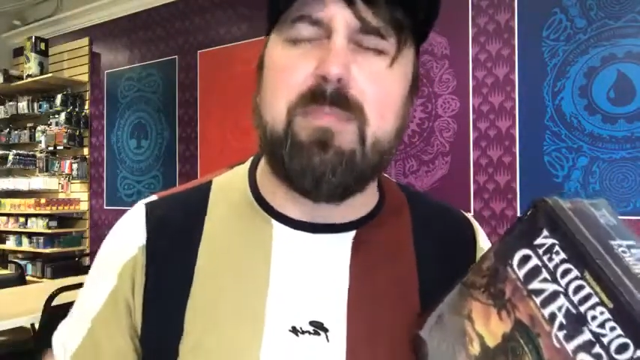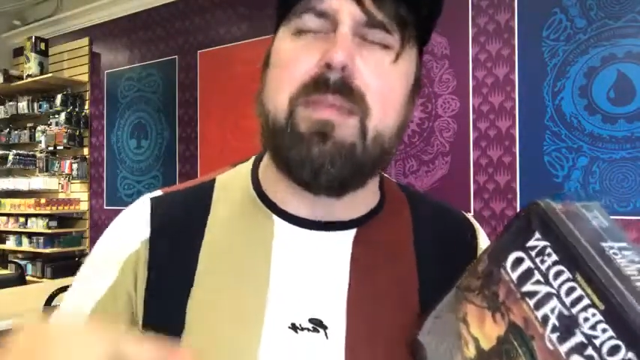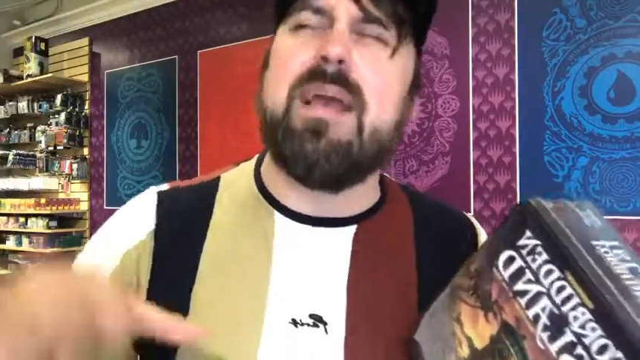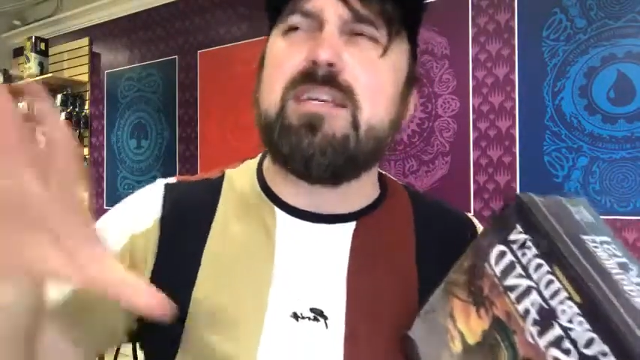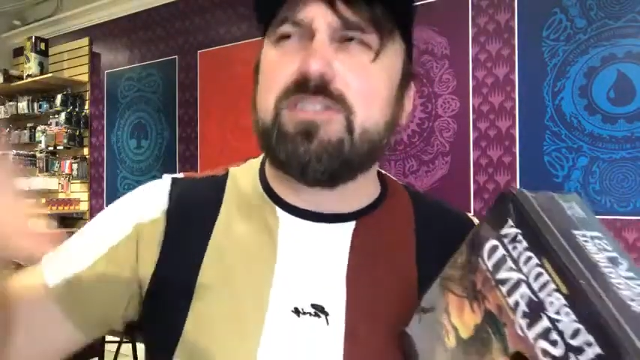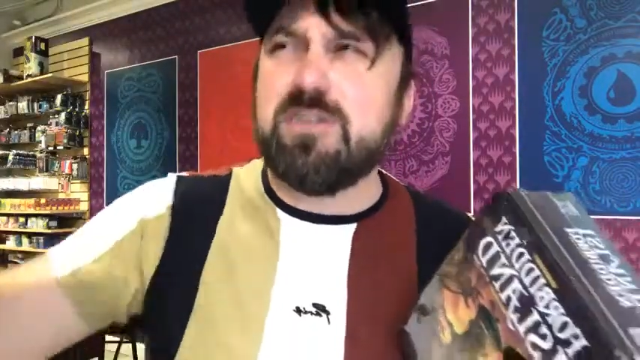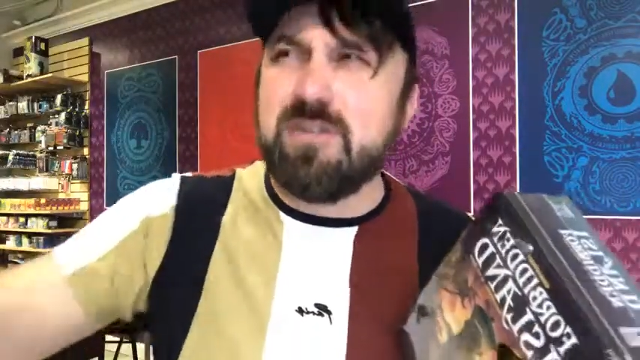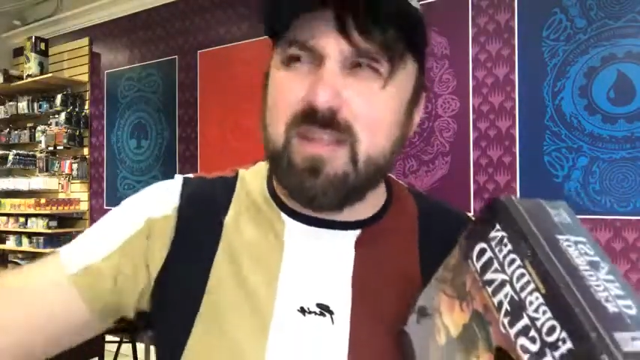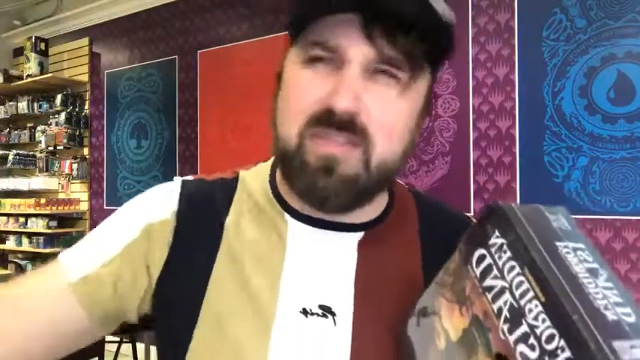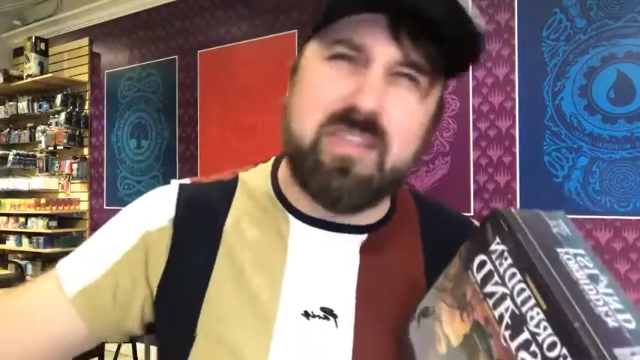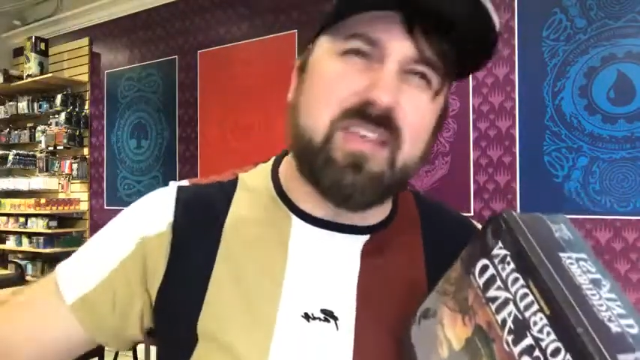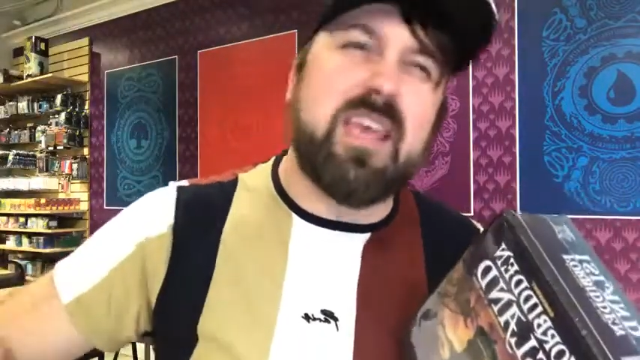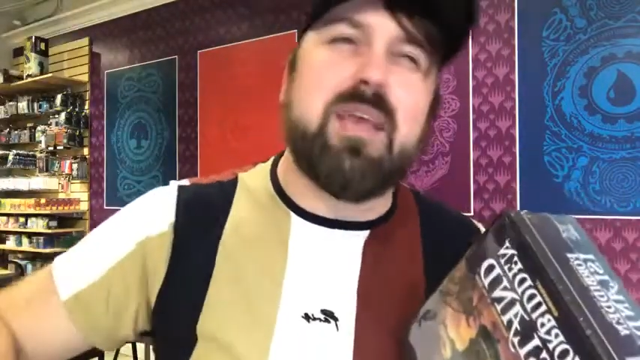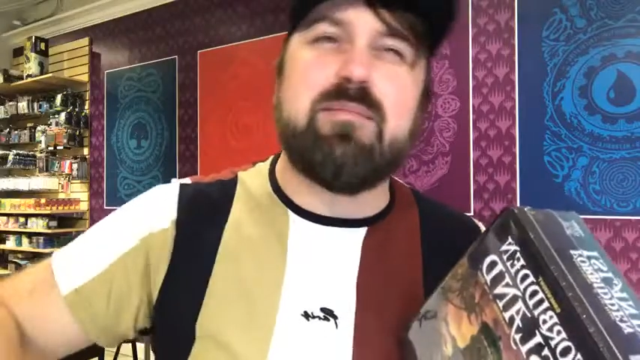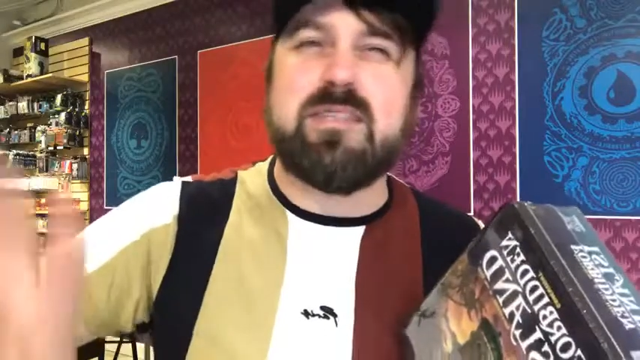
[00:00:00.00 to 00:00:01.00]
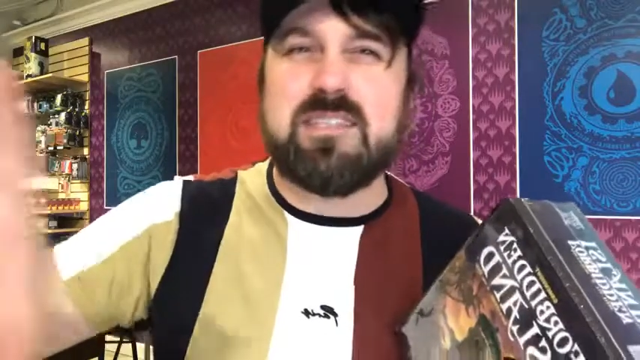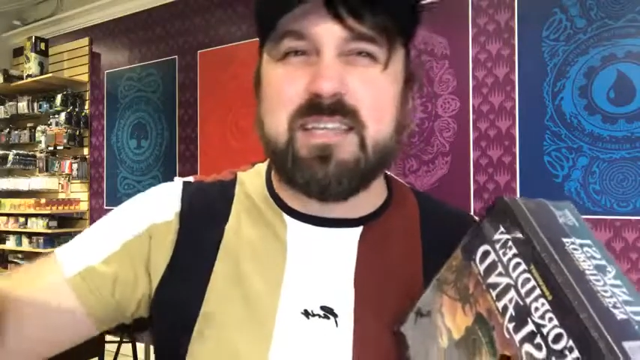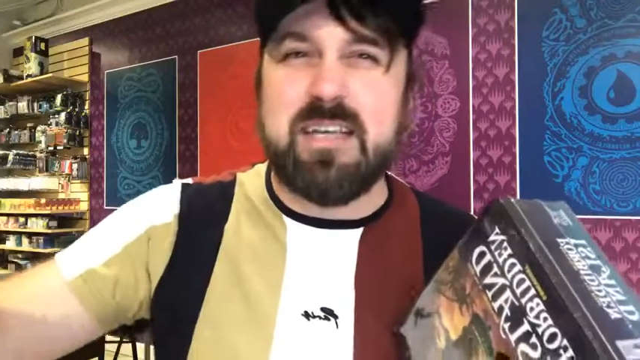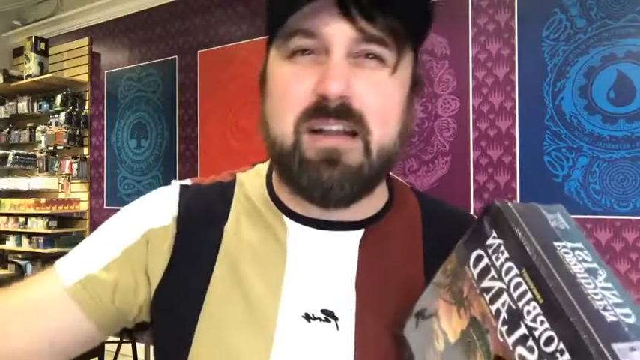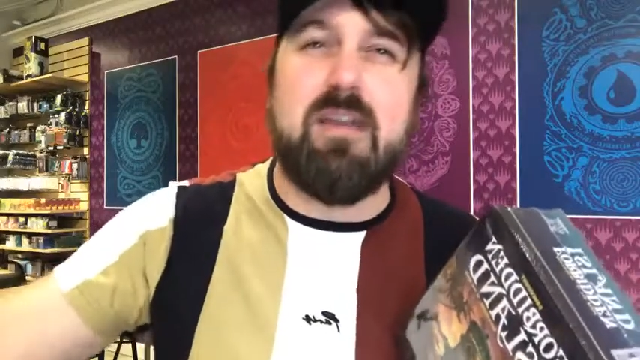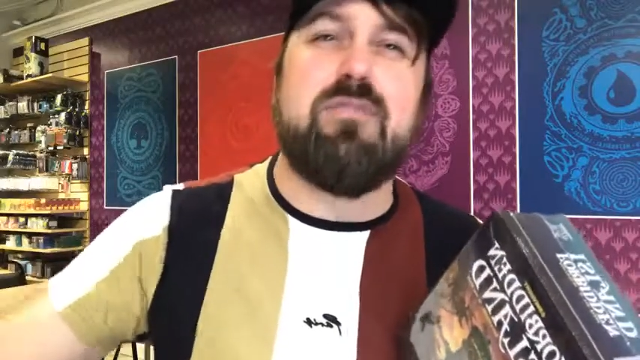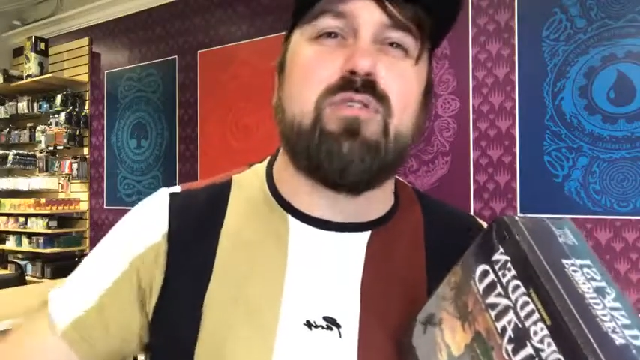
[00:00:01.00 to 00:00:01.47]
Make sure that the game doesn't
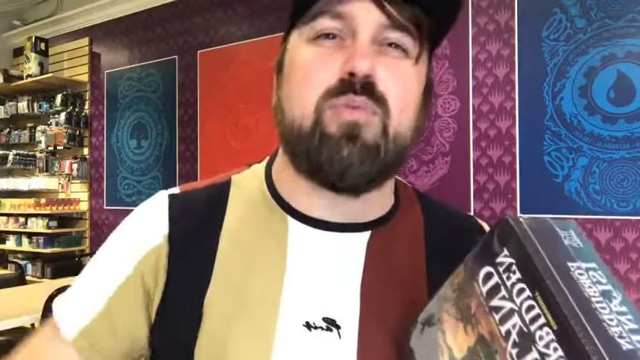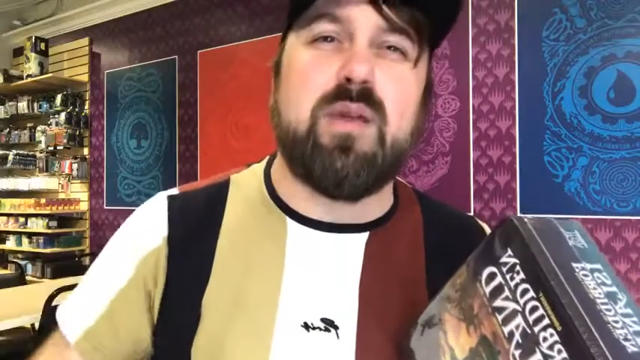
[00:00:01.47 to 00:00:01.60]
get off the